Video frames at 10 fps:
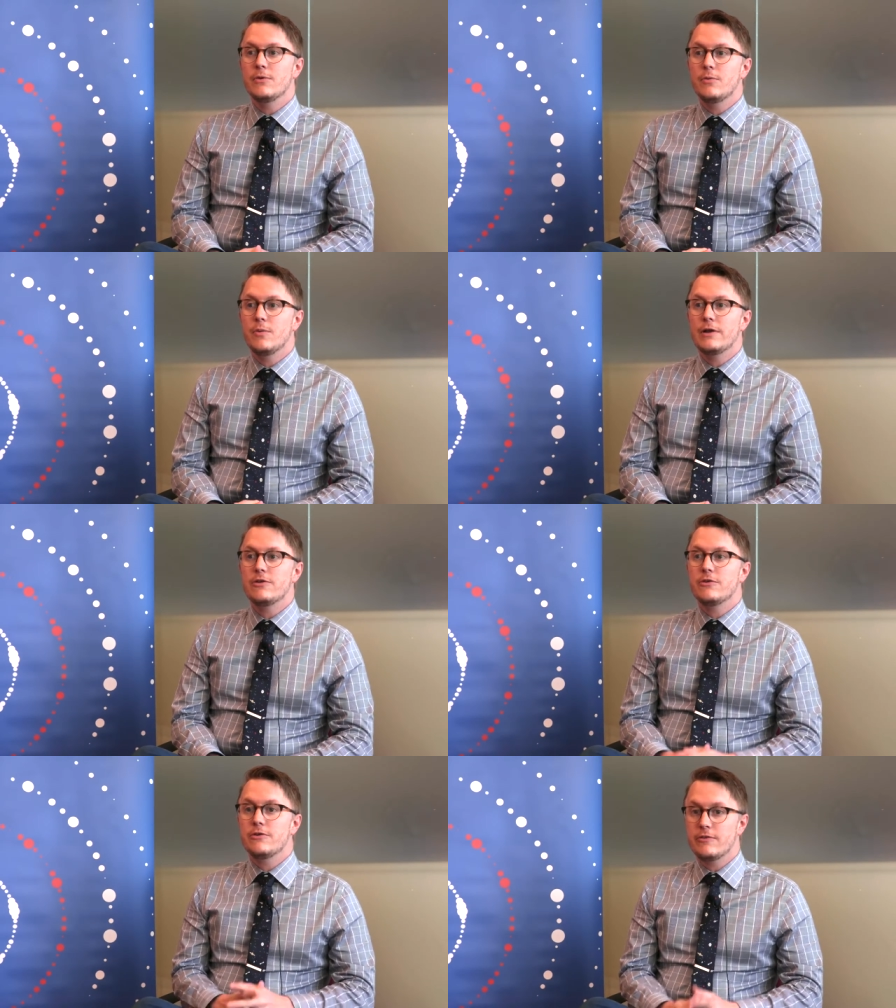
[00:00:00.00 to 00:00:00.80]
when
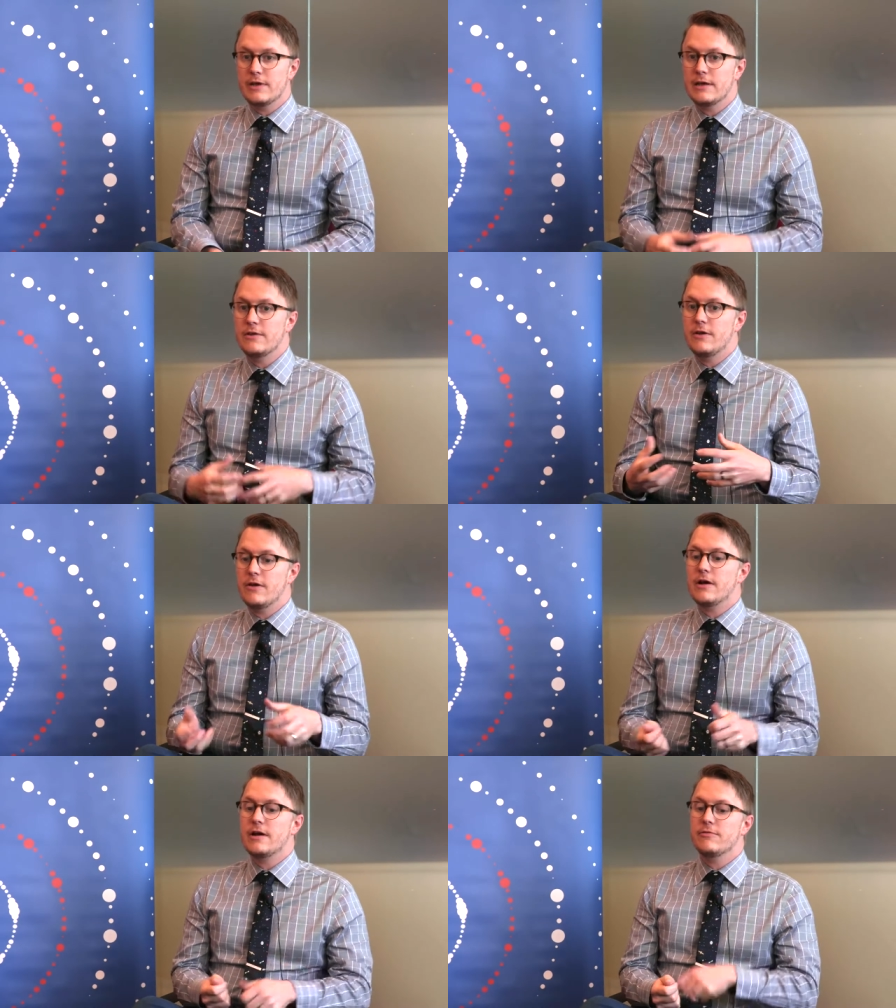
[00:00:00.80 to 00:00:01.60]
you're just sitting in the
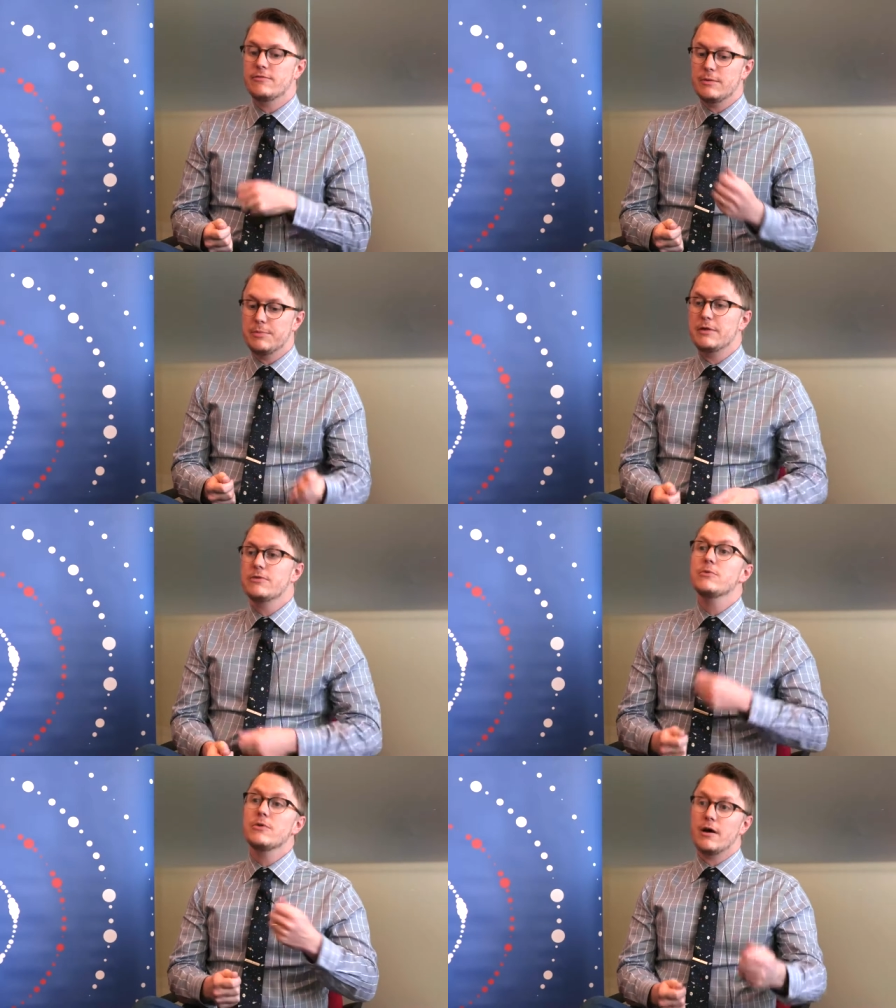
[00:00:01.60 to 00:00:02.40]
archive flipping
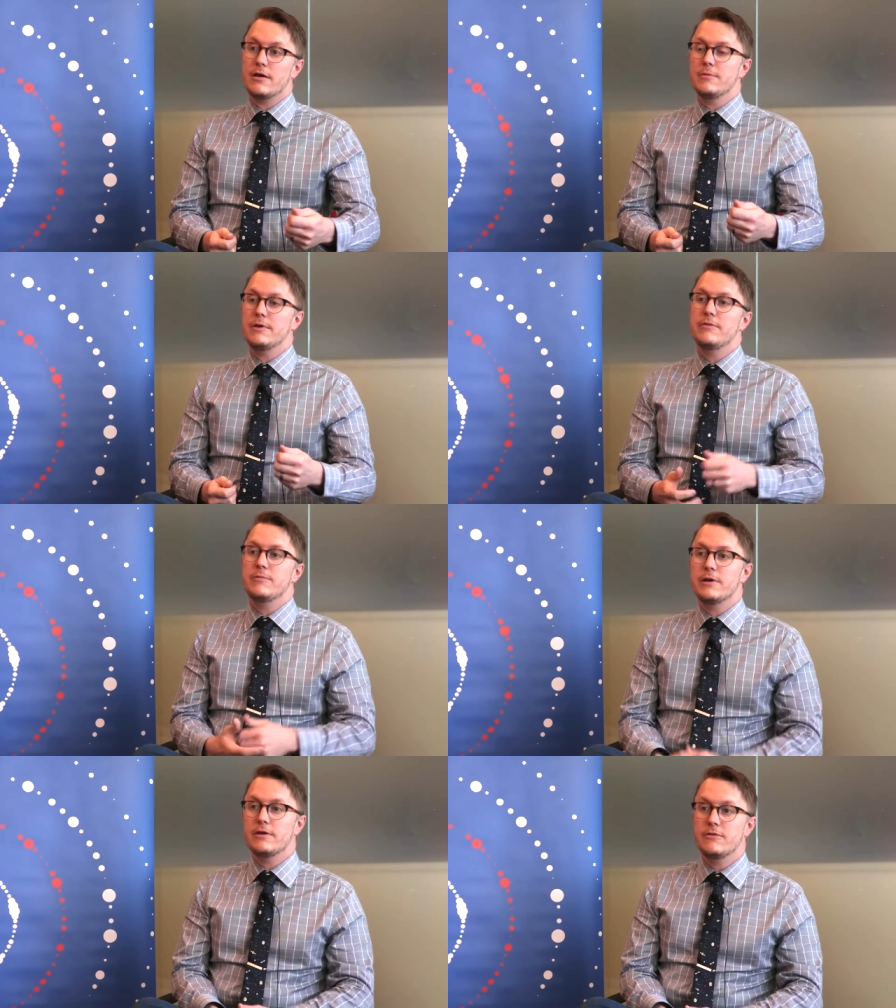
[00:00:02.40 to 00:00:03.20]
through documents,
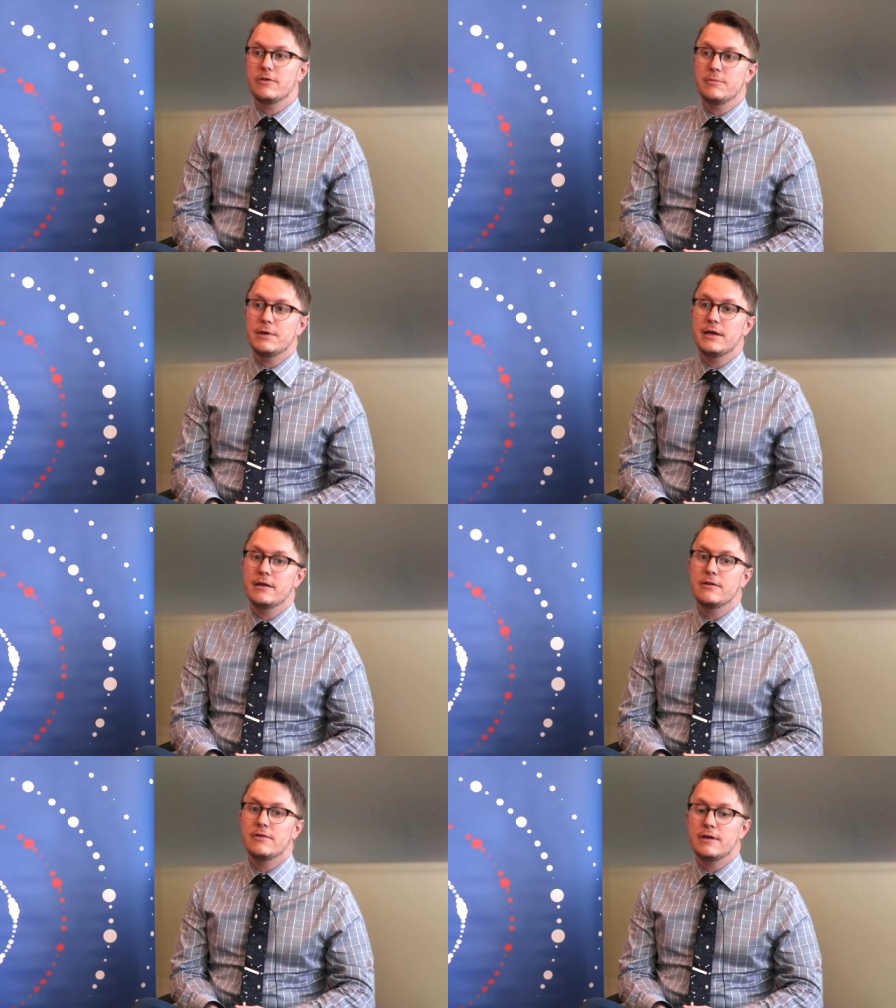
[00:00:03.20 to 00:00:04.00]
because you can
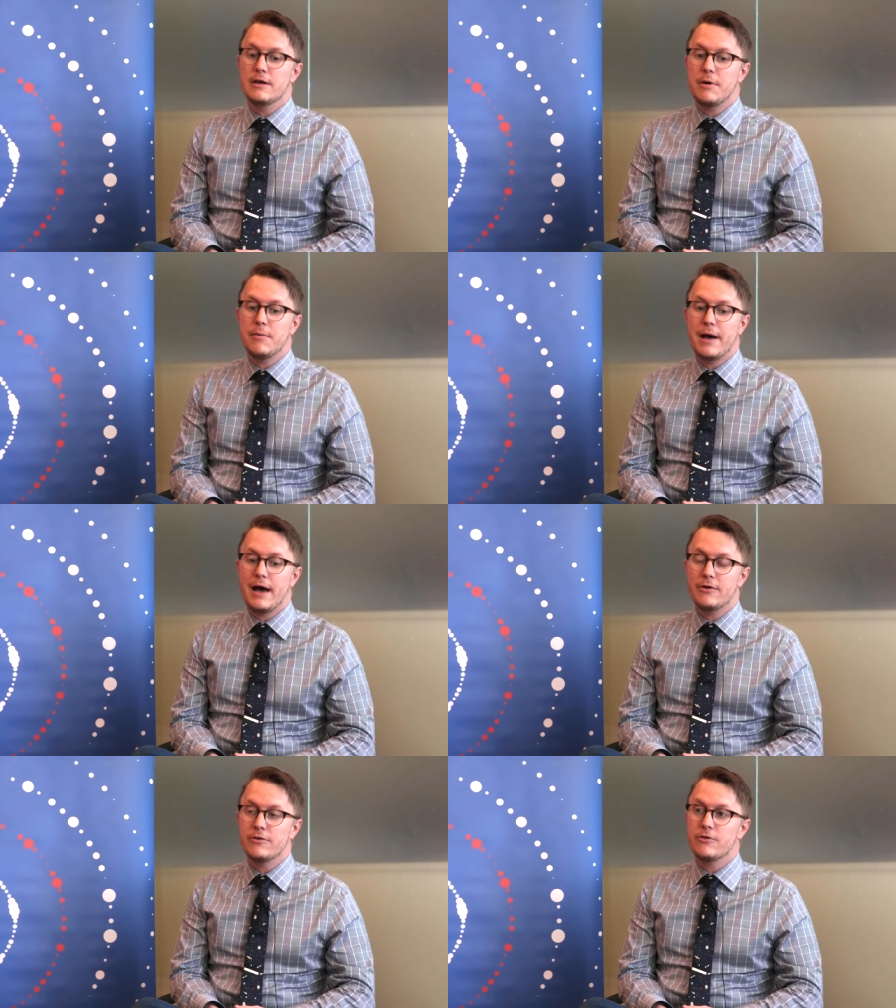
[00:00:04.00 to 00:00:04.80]
begin to think about
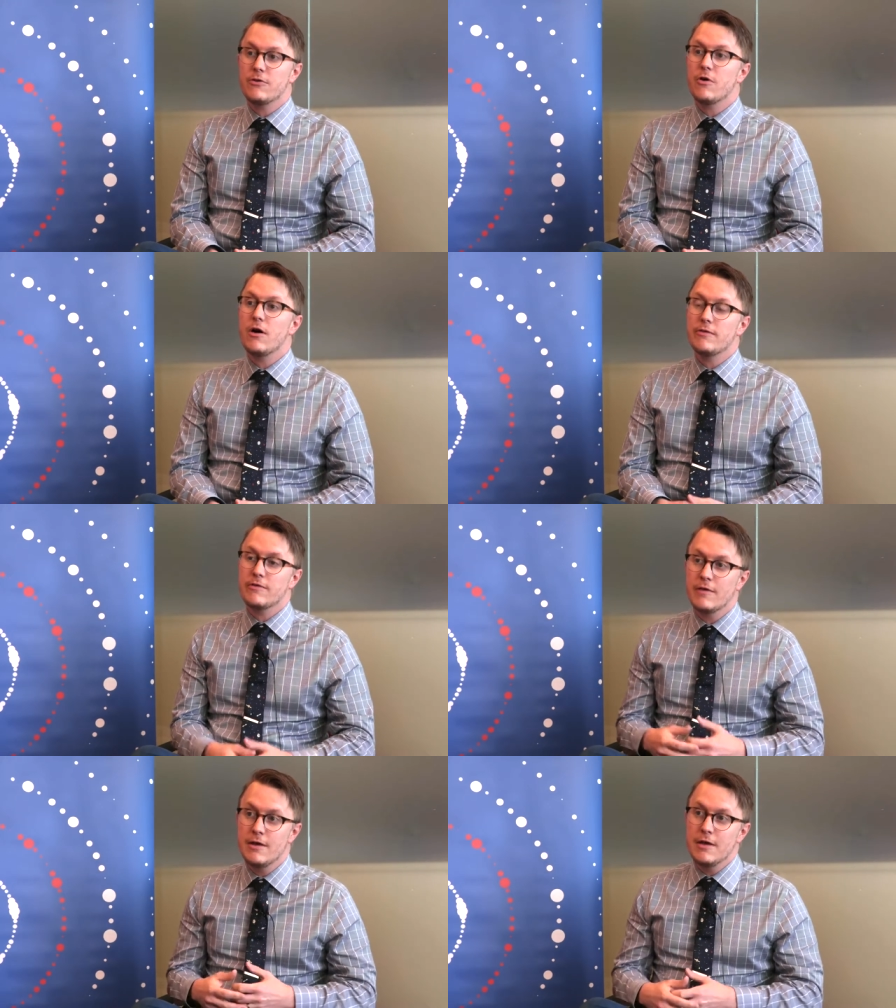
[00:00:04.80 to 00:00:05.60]
patterns
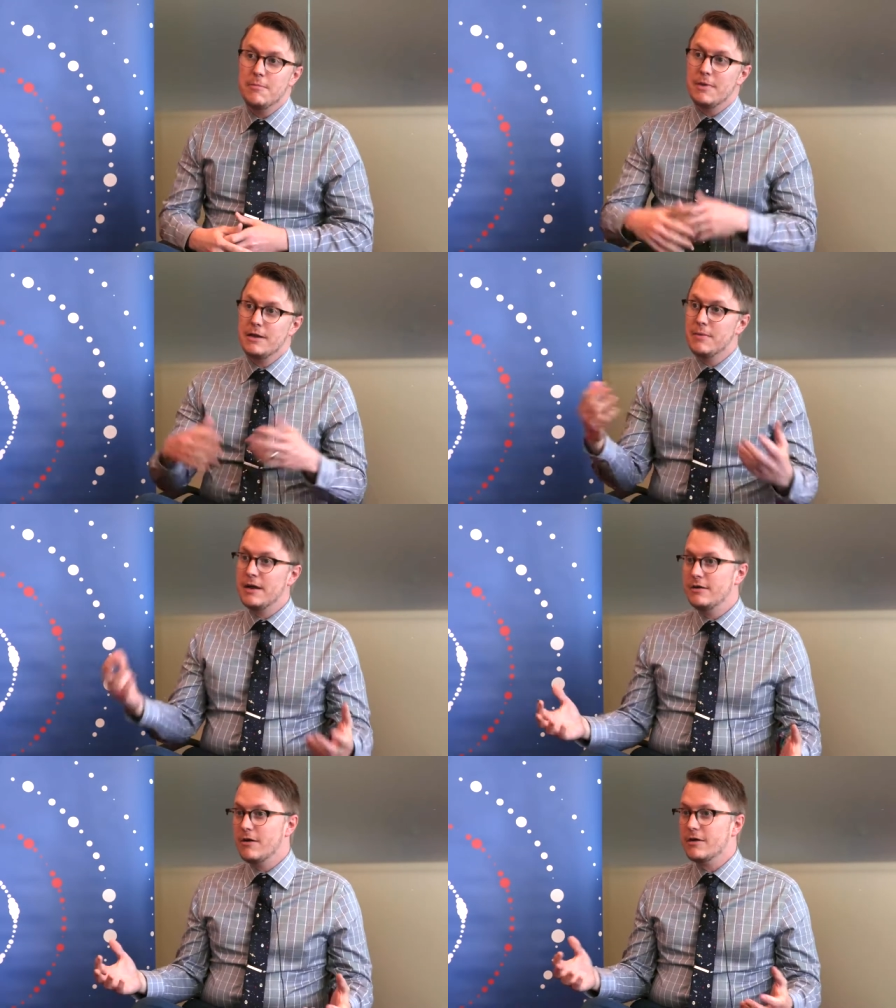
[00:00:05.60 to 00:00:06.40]
across many,
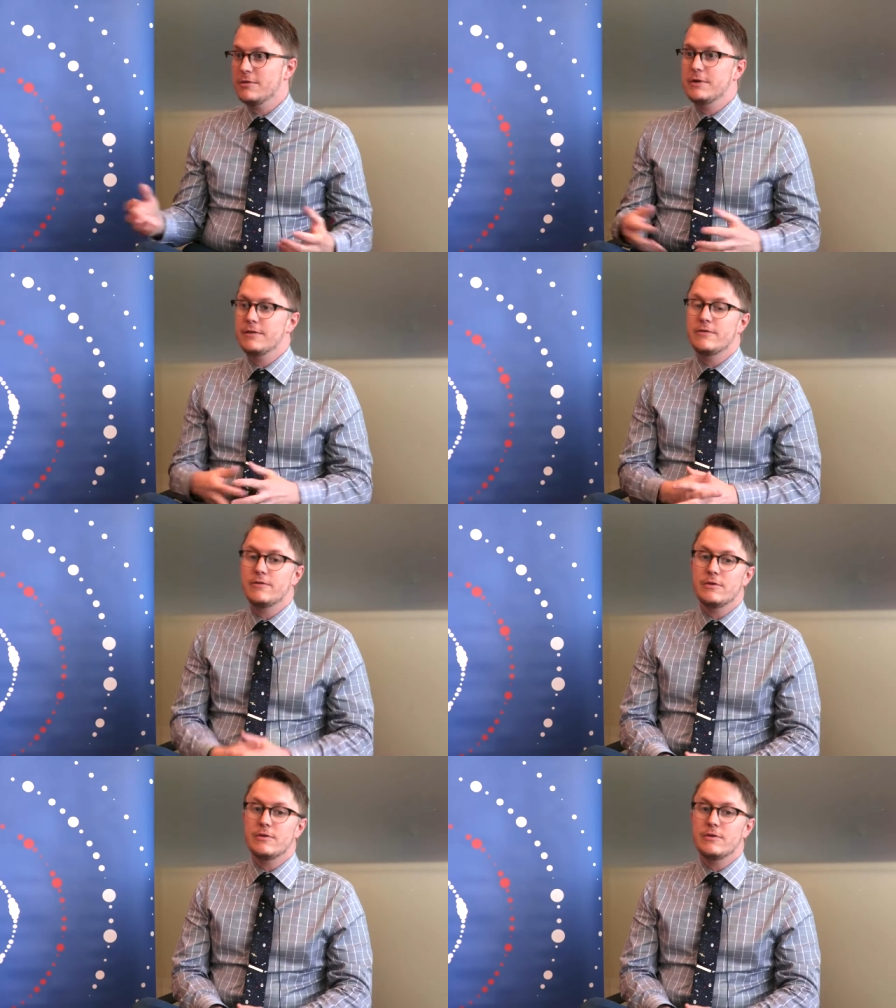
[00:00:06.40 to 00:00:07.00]
many documents.